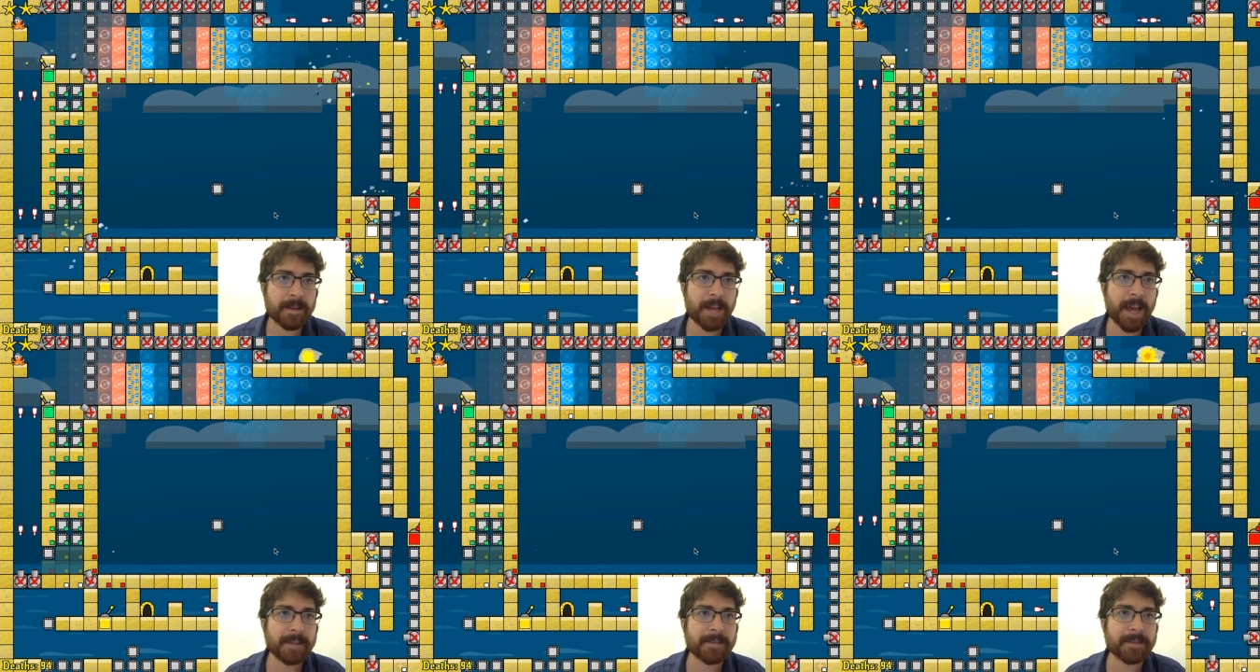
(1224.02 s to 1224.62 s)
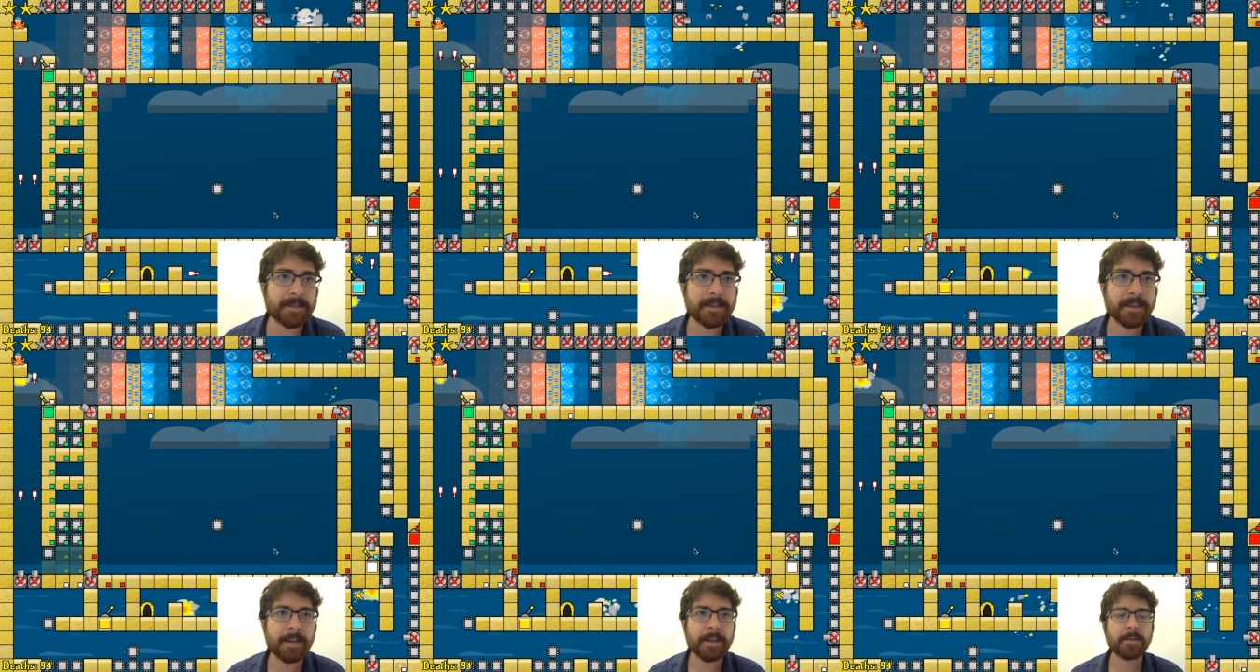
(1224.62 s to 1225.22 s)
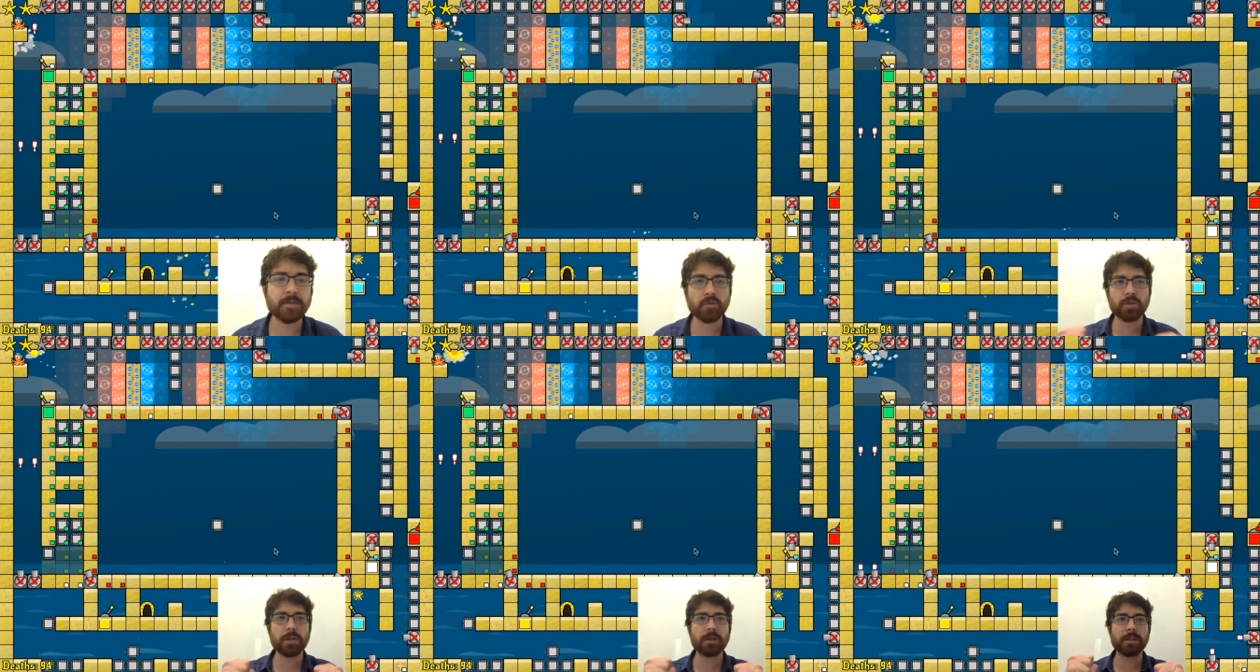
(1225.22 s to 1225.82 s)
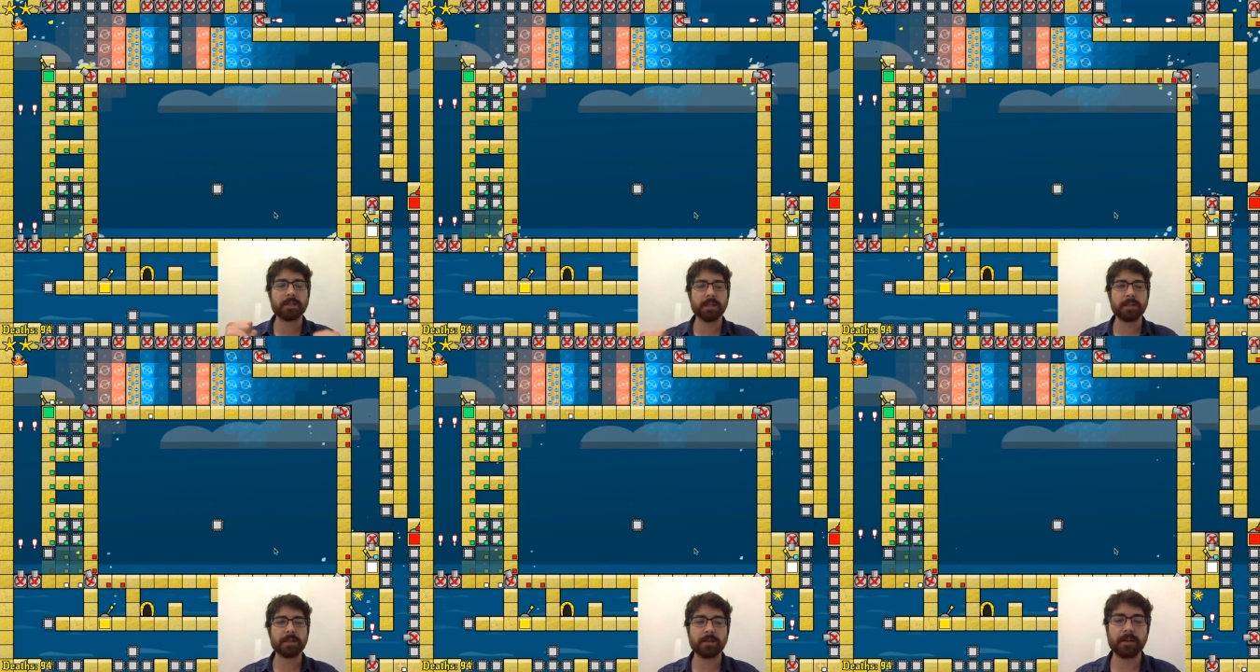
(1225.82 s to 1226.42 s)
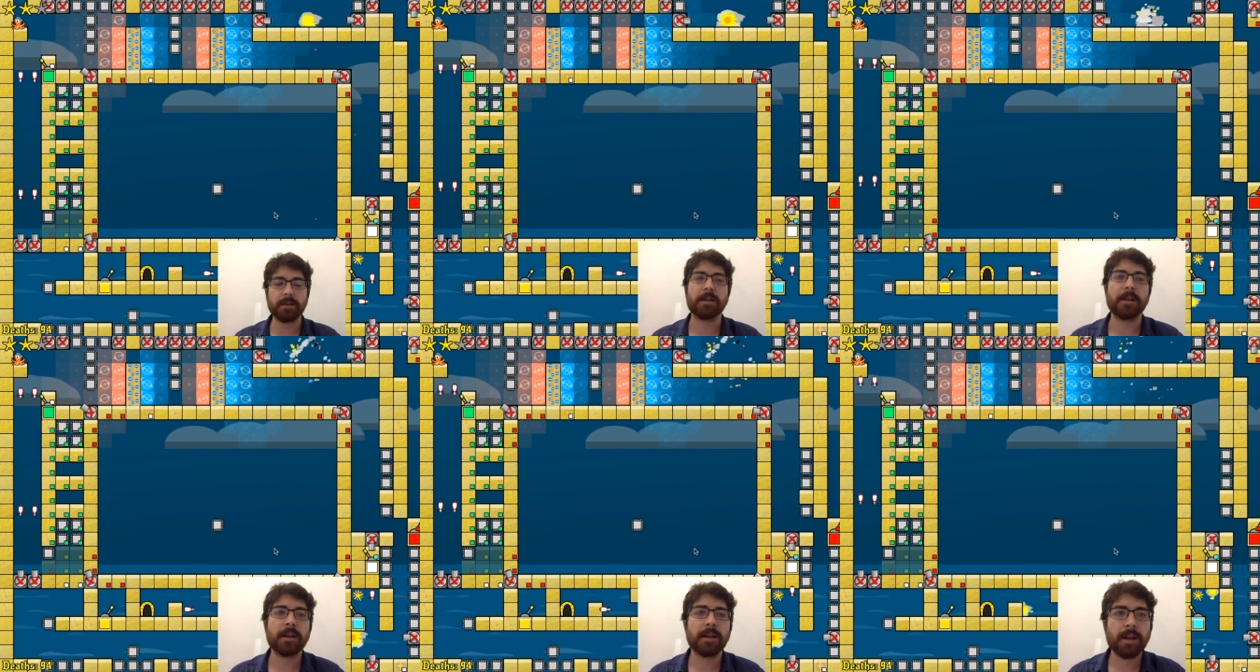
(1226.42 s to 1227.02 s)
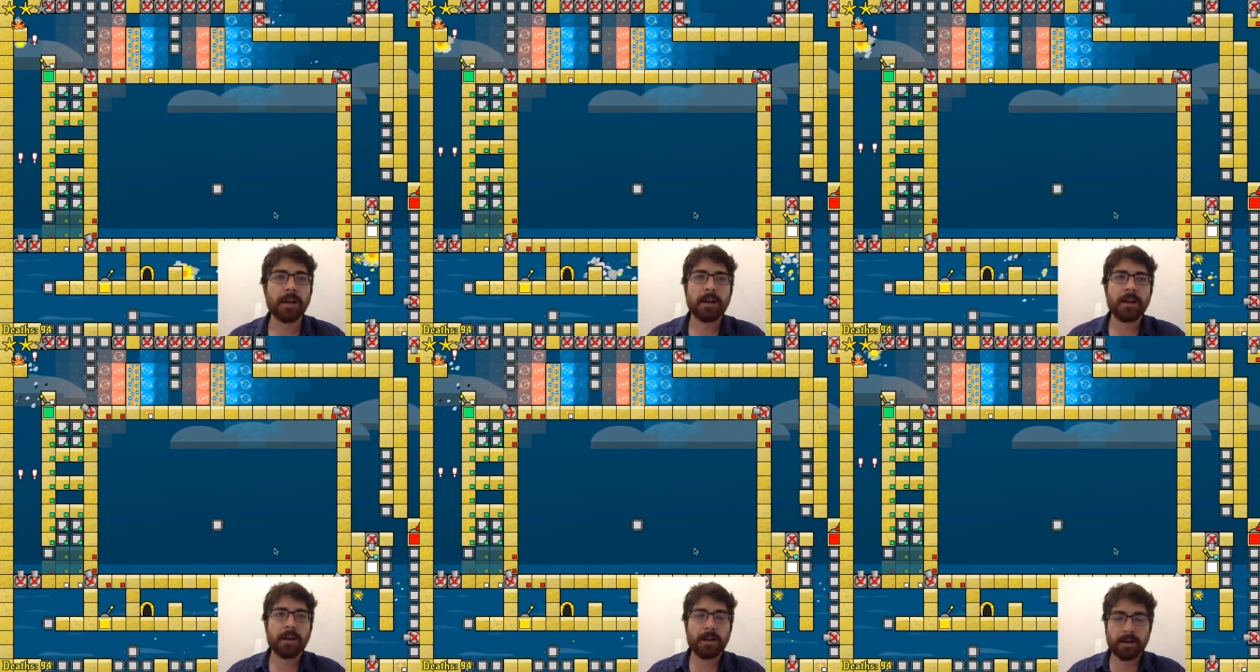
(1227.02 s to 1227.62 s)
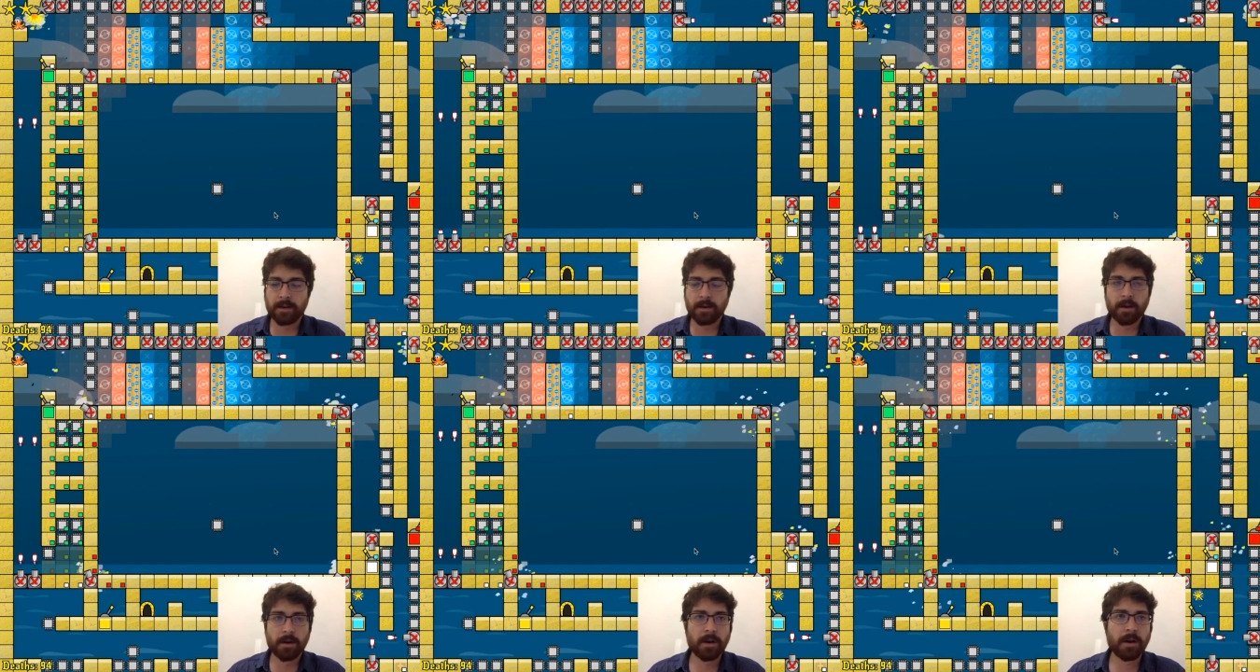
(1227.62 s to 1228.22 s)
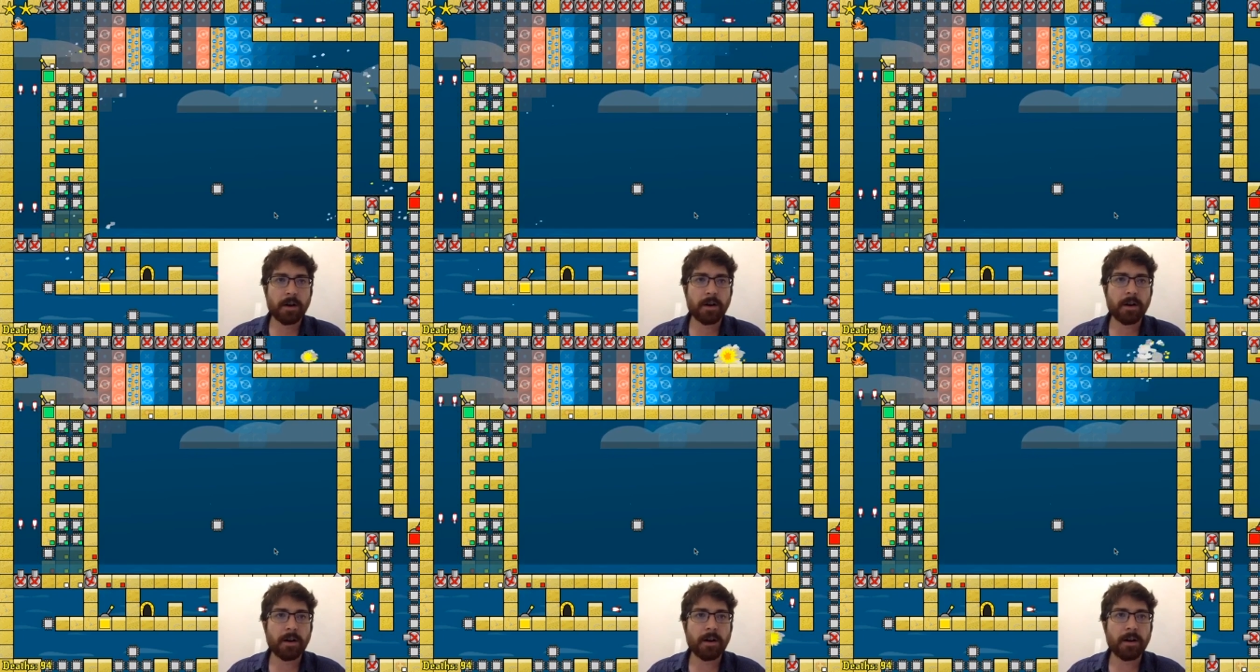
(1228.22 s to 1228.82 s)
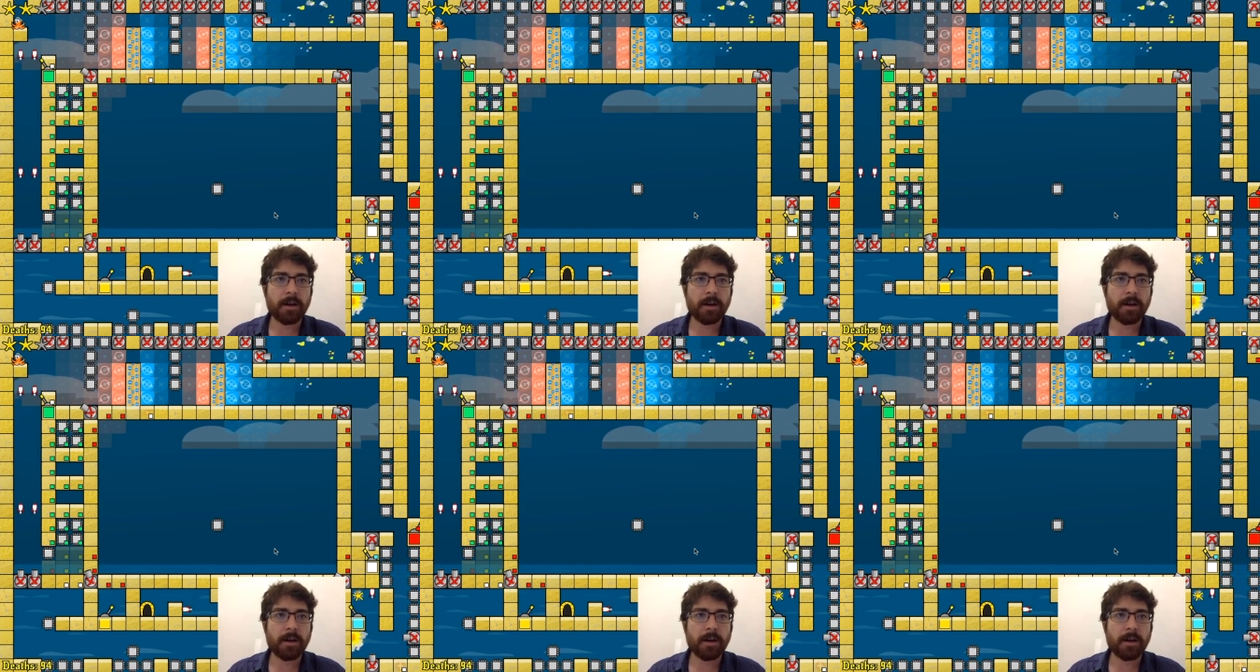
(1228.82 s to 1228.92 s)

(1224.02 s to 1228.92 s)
Yes! Yes, I got the second star. Okay,